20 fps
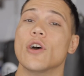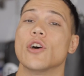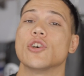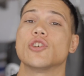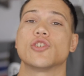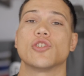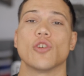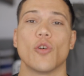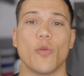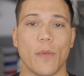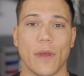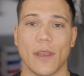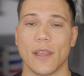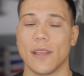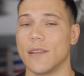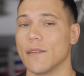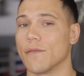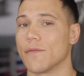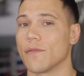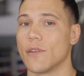so many
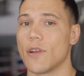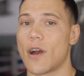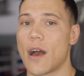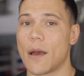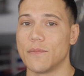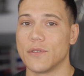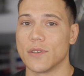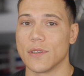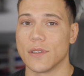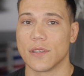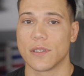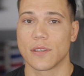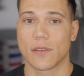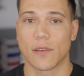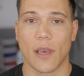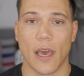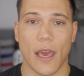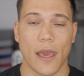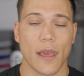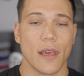different options,
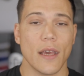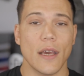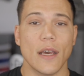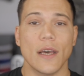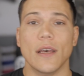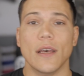okay?